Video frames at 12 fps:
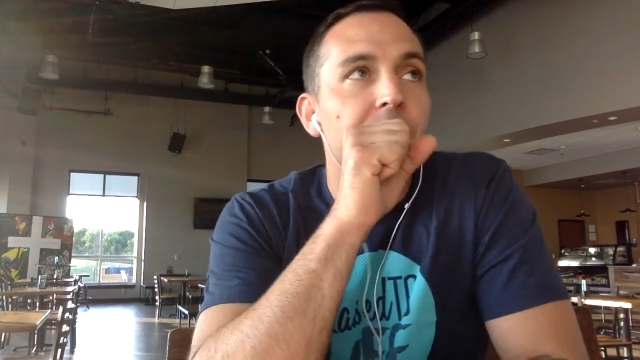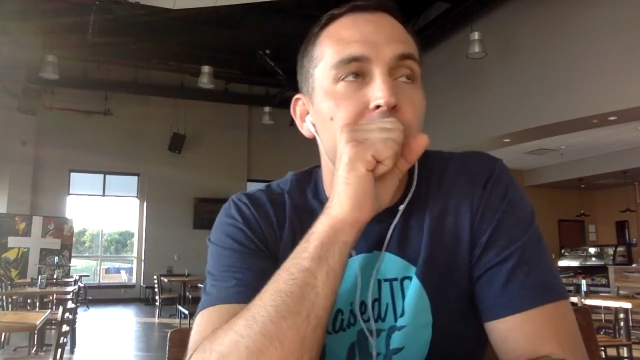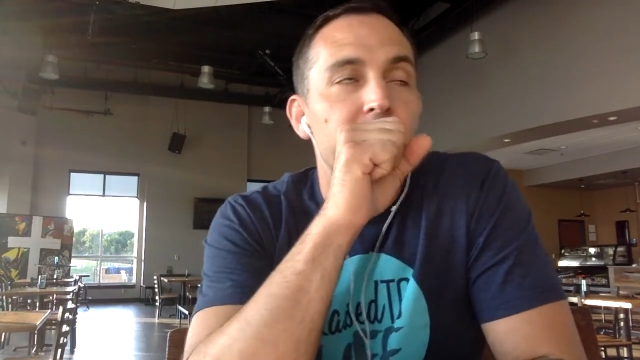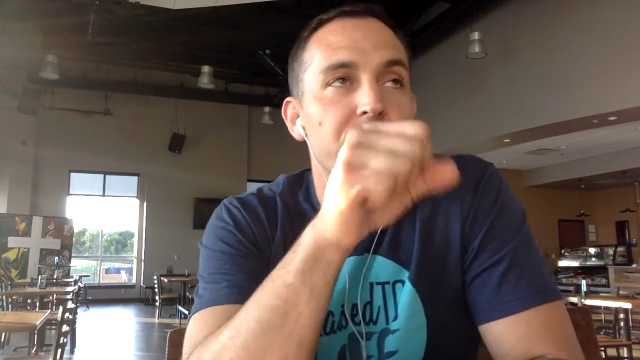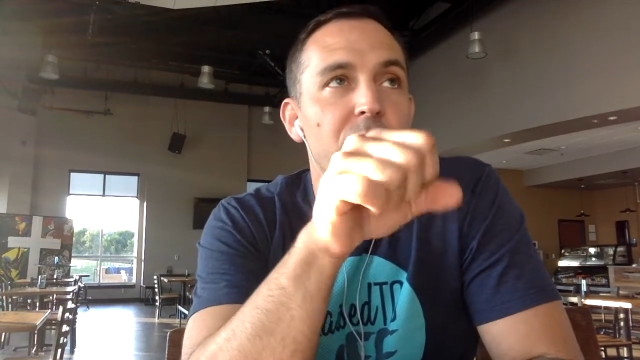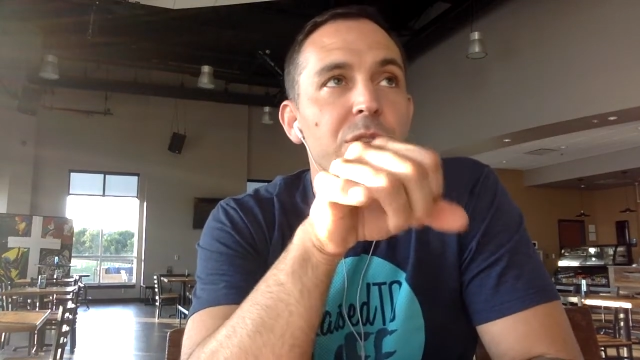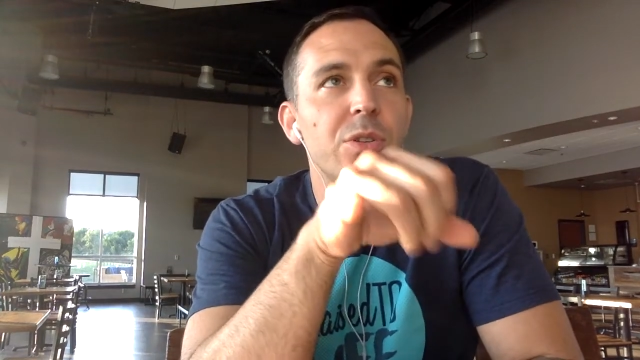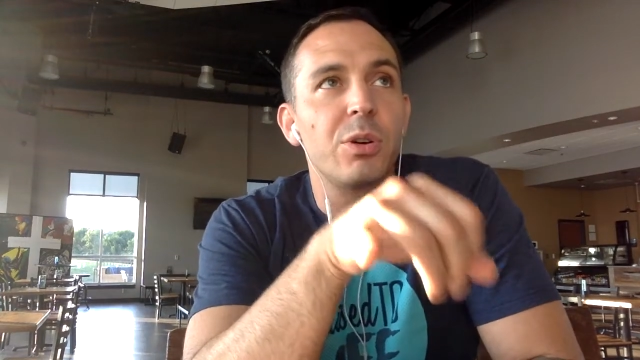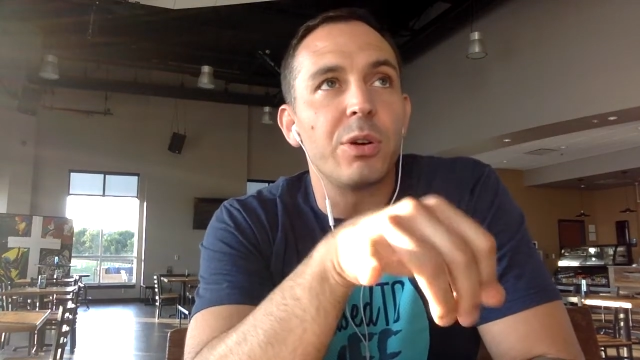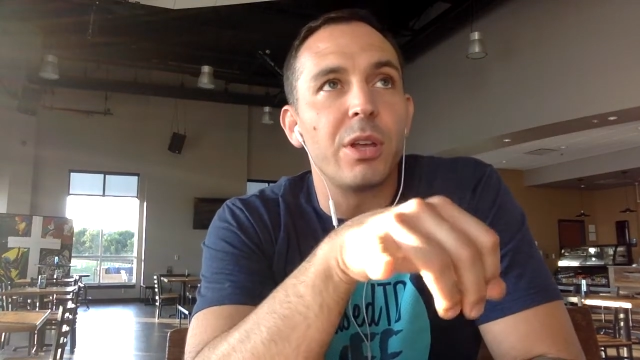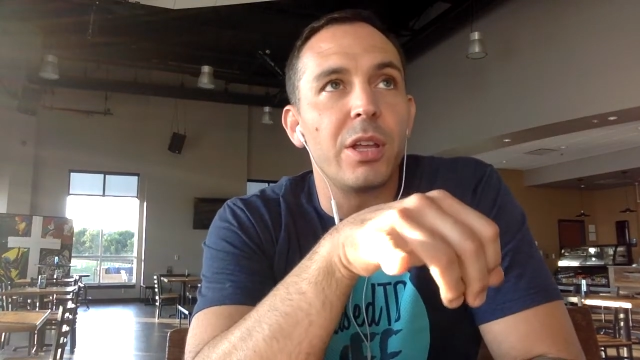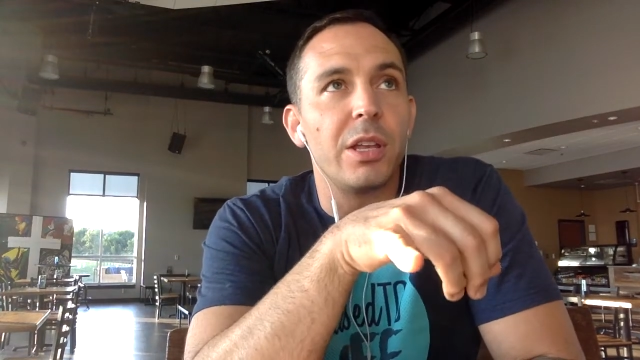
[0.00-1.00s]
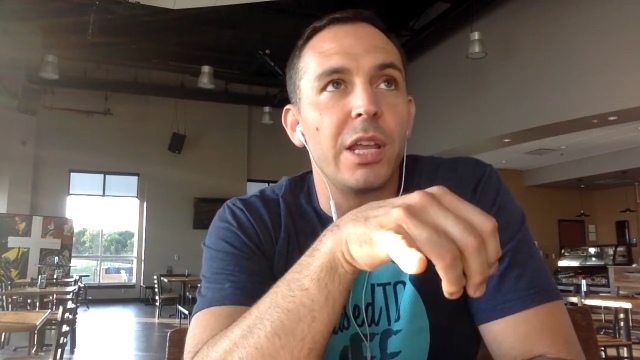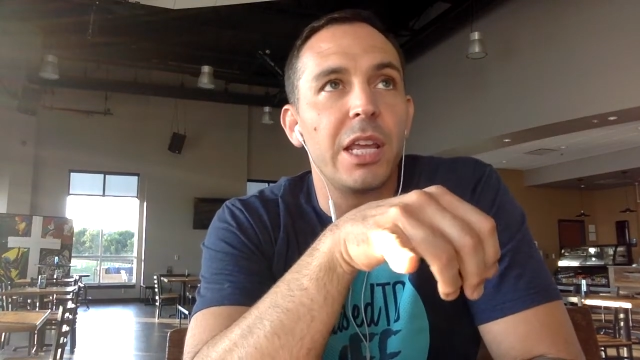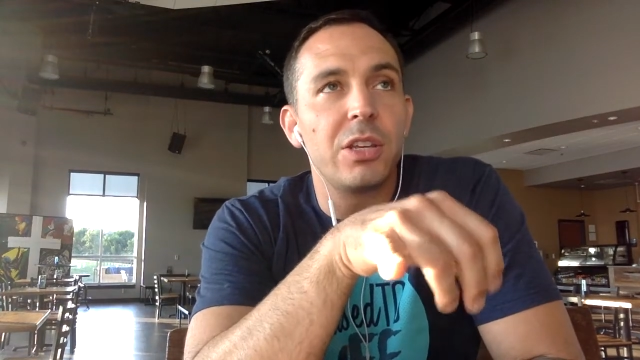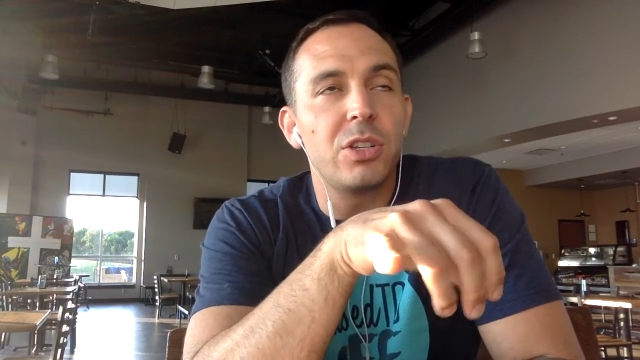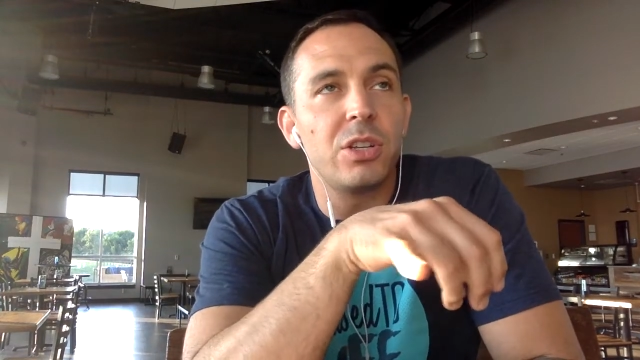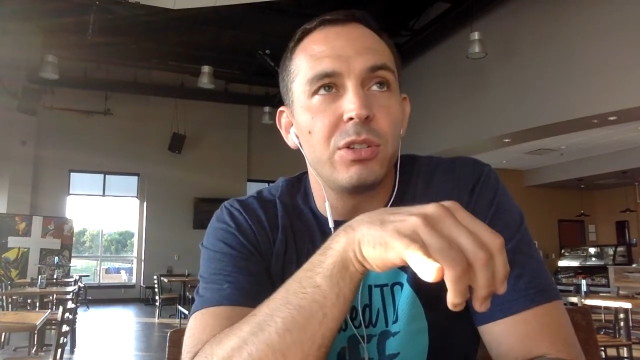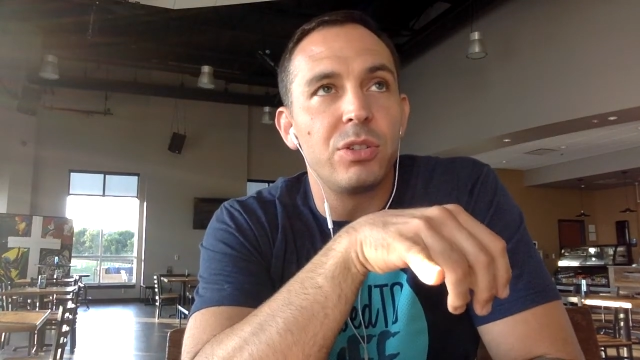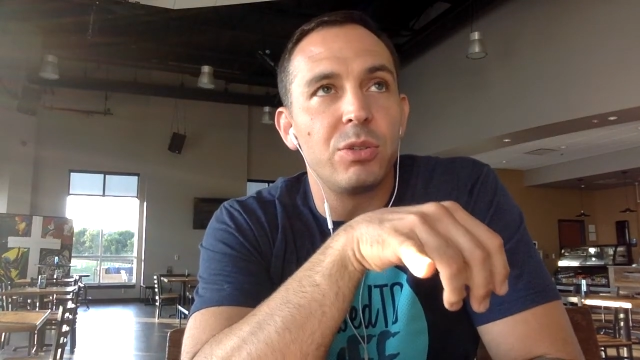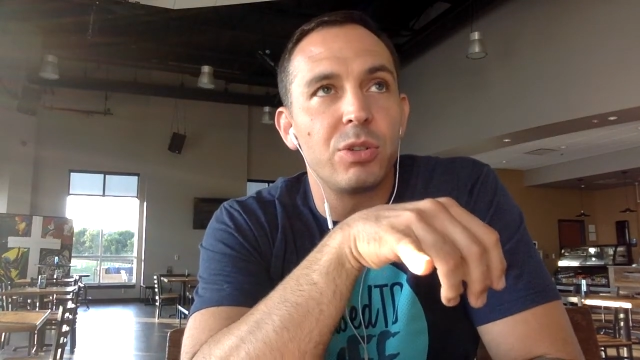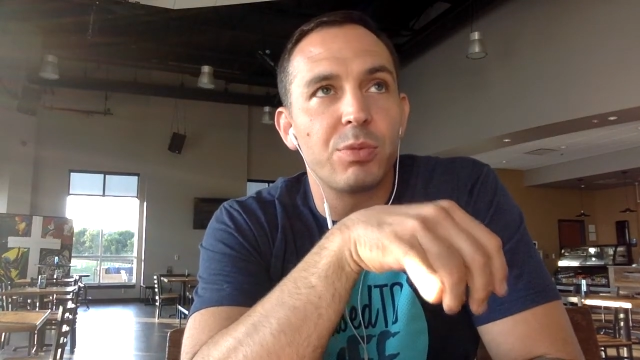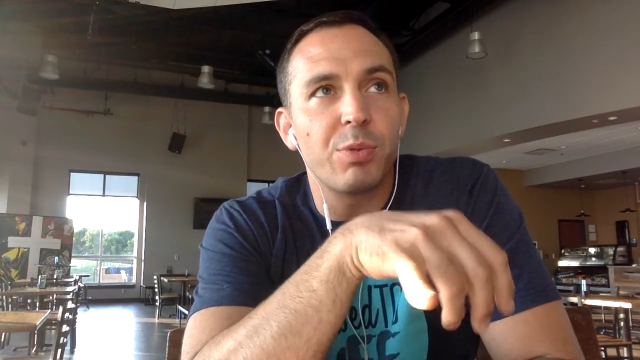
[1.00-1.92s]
There's also an ancient Jewish